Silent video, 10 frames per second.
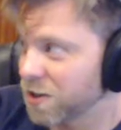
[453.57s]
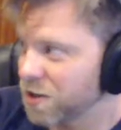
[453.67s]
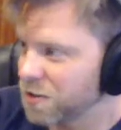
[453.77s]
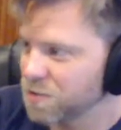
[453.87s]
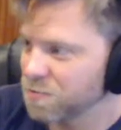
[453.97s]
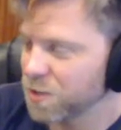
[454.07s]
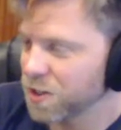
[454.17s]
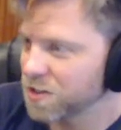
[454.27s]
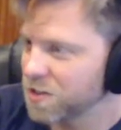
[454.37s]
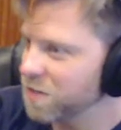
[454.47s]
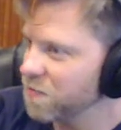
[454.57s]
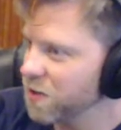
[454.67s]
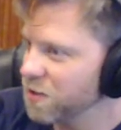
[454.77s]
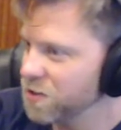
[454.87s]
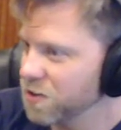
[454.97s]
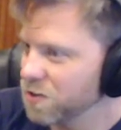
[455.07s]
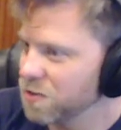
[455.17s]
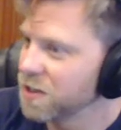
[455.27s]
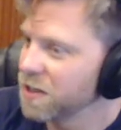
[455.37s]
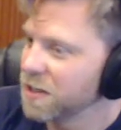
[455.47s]
there's some weird stuff there too.
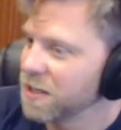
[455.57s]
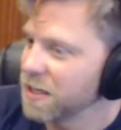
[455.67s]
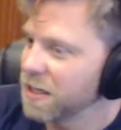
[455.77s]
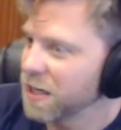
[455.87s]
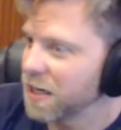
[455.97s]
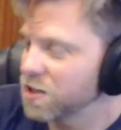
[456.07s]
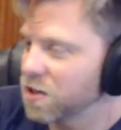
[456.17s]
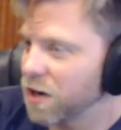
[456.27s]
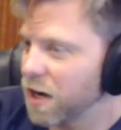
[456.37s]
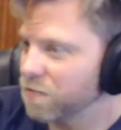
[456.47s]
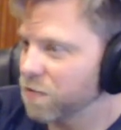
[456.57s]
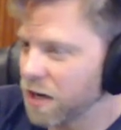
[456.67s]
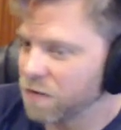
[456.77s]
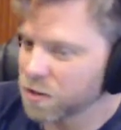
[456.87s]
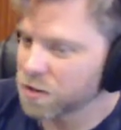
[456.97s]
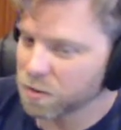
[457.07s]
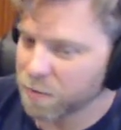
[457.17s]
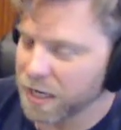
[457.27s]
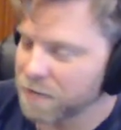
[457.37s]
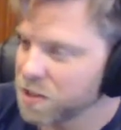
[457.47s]
And so I've looked a little
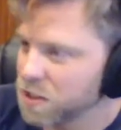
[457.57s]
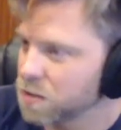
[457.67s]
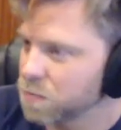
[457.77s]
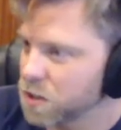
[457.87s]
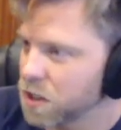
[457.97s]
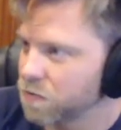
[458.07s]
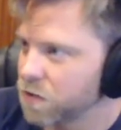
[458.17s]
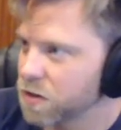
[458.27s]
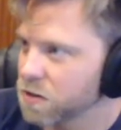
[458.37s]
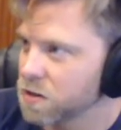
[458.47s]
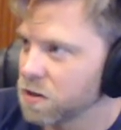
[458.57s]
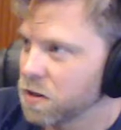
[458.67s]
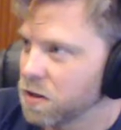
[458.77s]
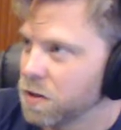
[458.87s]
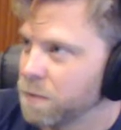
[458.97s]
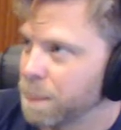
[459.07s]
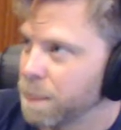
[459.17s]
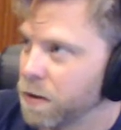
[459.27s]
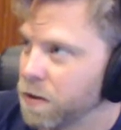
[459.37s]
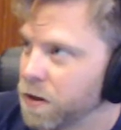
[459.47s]
bit, and I've seen some stuff. There's,
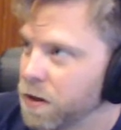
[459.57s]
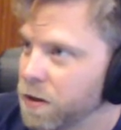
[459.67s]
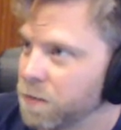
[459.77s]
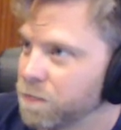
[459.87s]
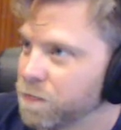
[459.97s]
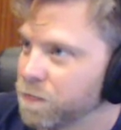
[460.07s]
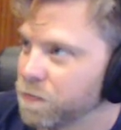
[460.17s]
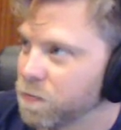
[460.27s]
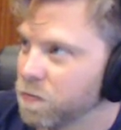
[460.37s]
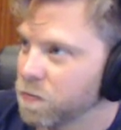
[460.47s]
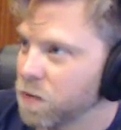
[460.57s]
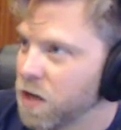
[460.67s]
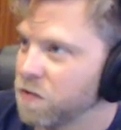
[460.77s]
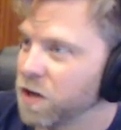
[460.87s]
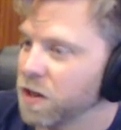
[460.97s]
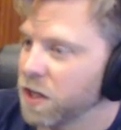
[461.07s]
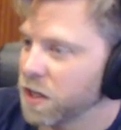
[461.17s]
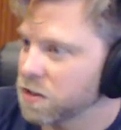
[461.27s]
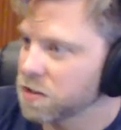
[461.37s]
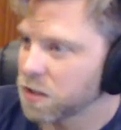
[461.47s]
if nothing
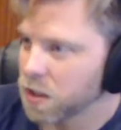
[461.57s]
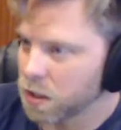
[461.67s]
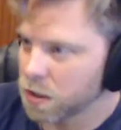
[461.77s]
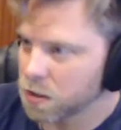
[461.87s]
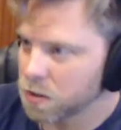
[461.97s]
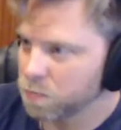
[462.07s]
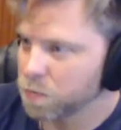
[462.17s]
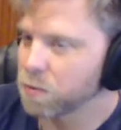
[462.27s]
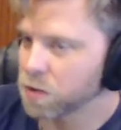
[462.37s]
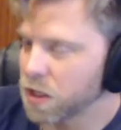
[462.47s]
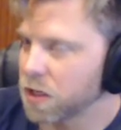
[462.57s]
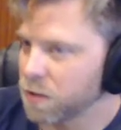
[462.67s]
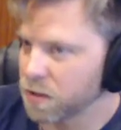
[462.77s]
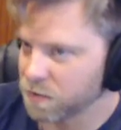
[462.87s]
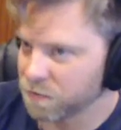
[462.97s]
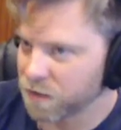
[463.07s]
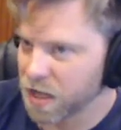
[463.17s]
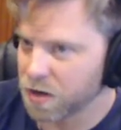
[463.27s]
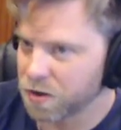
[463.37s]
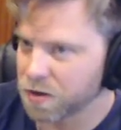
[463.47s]
else, like. People talk about the
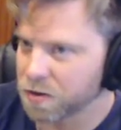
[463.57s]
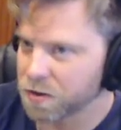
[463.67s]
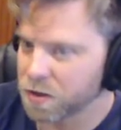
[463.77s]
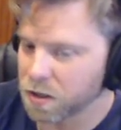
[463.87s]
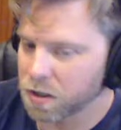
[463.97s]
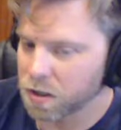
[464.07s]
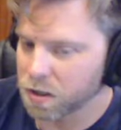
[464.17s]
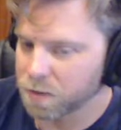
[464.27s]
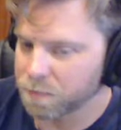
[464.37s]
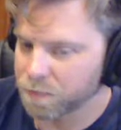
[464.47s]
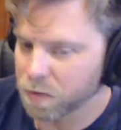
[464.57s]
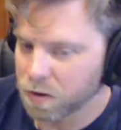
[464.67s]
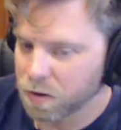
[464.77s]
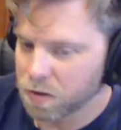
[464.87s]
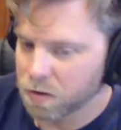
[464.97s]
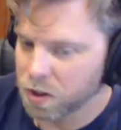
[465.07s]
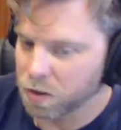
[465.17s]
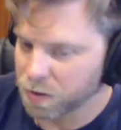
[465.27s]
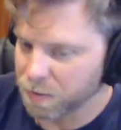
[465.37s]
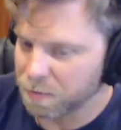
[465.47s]
flat Earth,
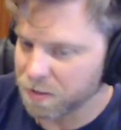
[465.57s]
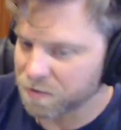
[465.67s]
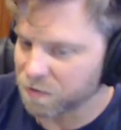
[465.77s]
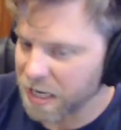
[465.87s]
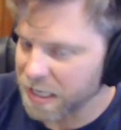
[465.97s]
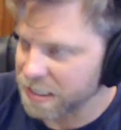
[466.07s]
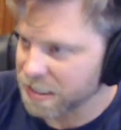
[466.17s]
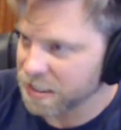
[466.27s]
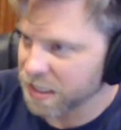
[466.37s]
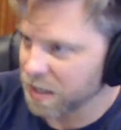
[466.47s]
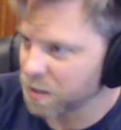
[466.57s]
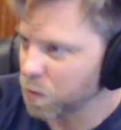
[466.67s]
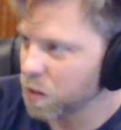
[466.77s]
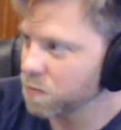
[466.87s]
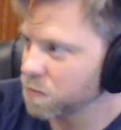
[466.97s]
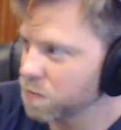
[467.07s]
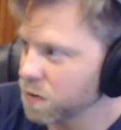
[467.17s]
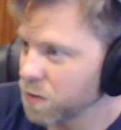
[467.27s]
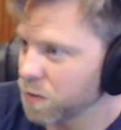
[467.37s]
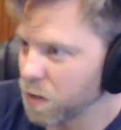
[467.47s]
they maybe this flat disk, and
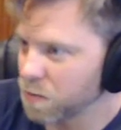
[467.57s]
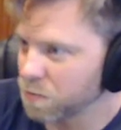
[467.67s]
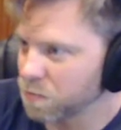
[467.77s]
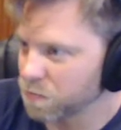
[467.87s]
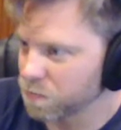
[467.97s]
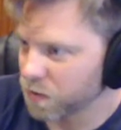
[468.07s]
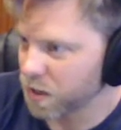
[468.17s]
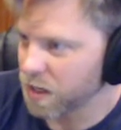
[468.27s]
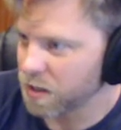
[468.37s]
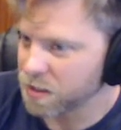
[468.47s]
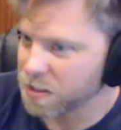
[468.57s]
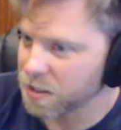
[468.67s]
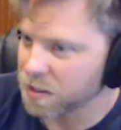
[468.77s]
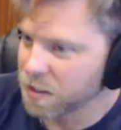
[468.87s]
the big problem for that is it